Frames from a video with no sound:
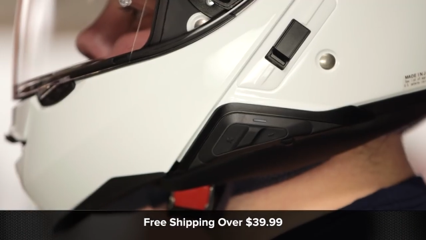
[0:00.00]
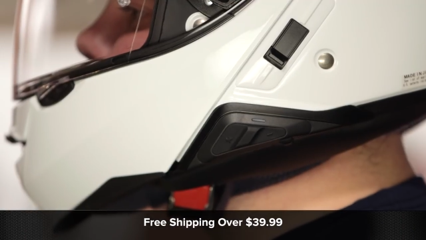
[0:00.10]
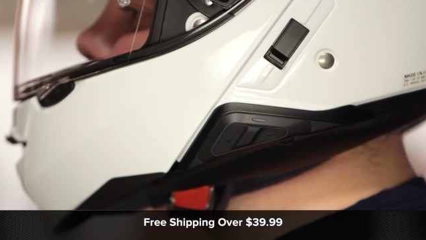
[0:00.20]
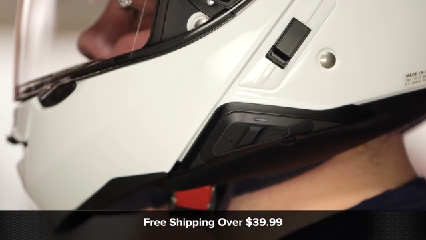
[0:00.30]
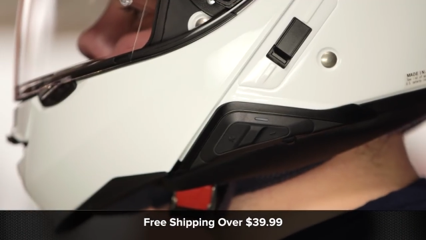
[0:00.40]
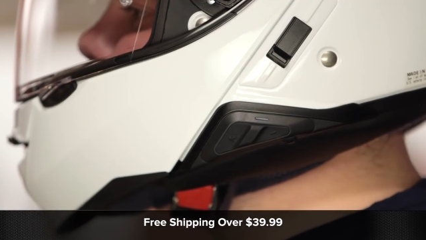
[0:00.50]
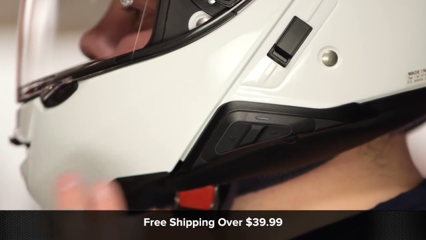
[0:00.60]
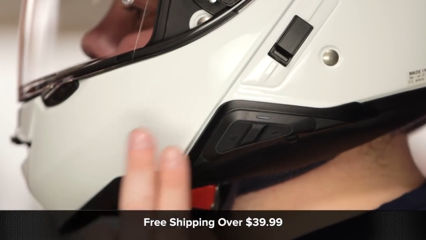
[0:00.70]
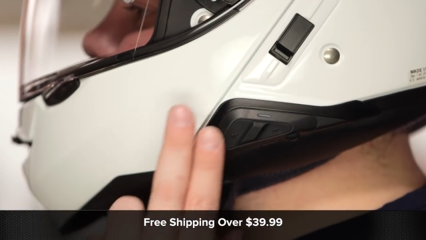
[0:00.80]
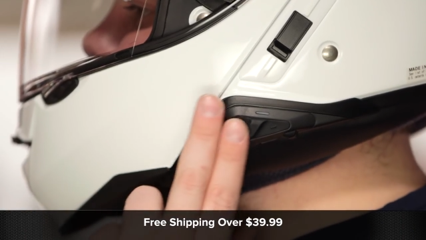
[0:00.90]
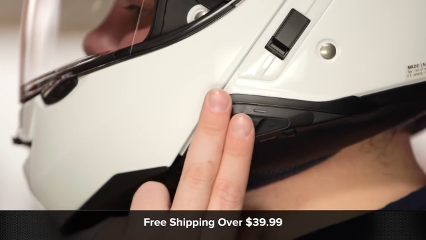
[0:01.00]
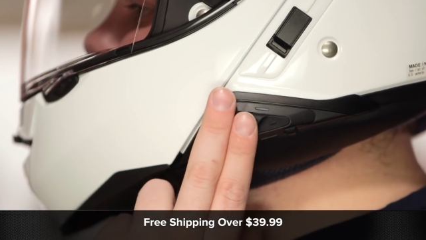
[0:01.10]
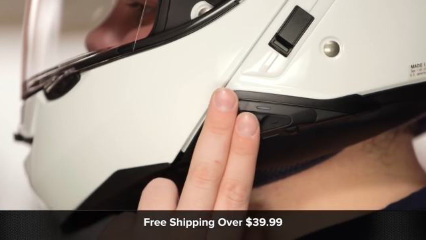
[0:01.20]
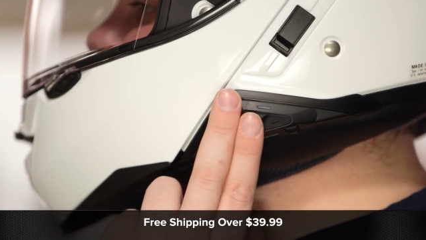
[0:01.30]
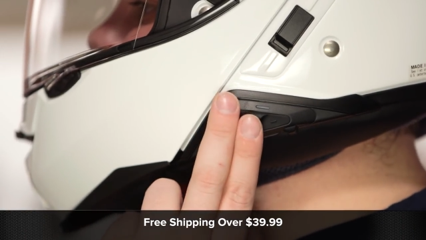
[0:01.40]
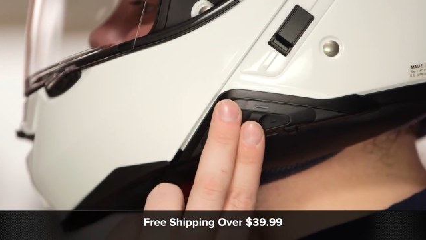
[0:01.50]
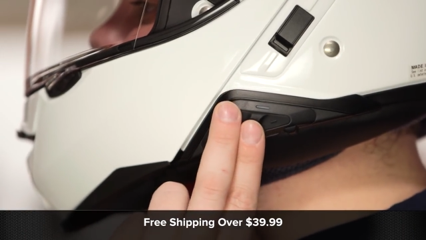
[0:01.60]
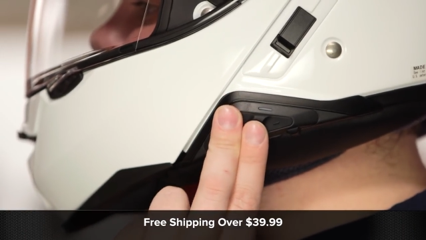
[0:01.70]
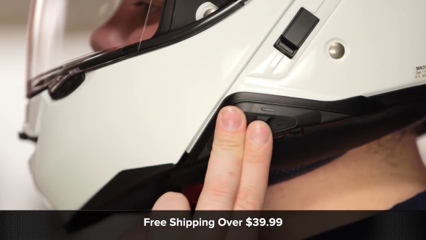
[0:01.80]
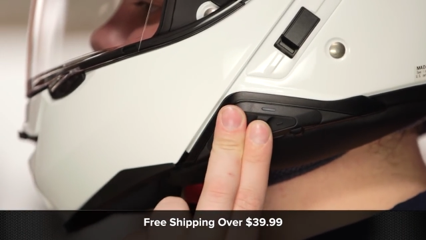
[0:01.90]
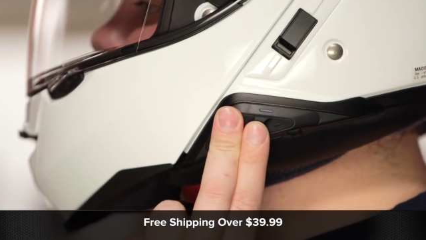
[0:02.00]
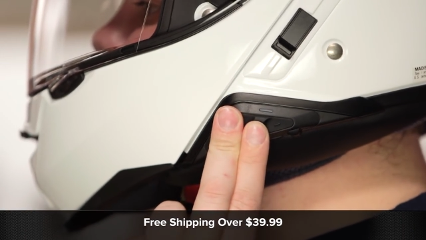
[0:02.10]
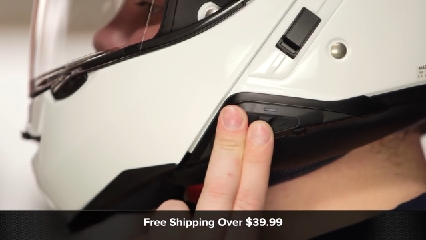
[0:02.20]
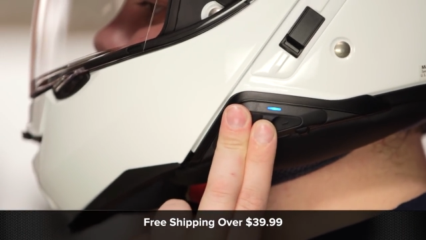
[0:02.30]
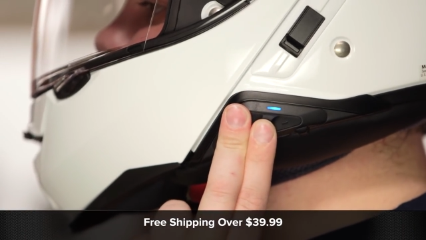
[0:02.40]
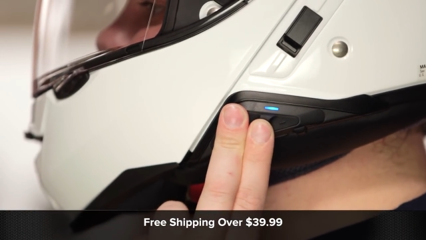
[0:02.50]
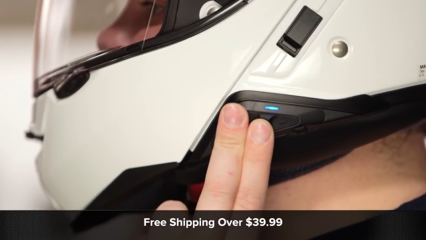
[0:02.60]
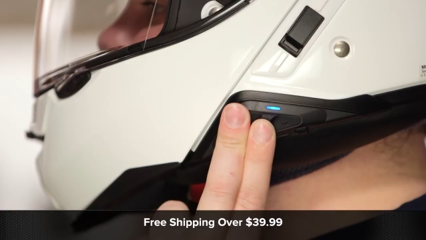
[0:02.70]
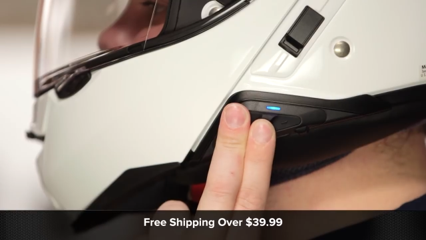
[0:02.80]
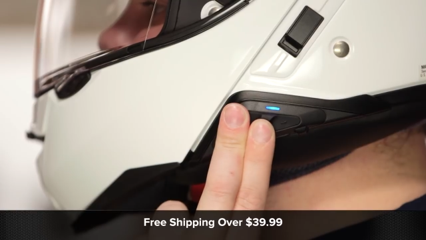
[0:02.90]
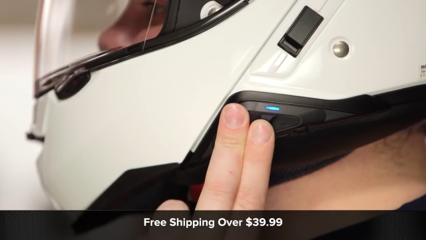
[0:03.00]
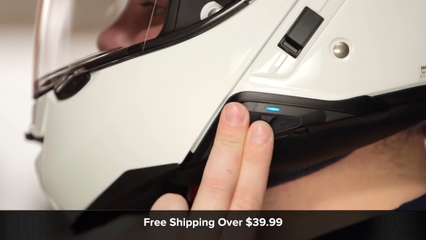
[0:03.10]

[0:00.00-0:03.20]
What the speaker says: Nobody's mouth can be seen.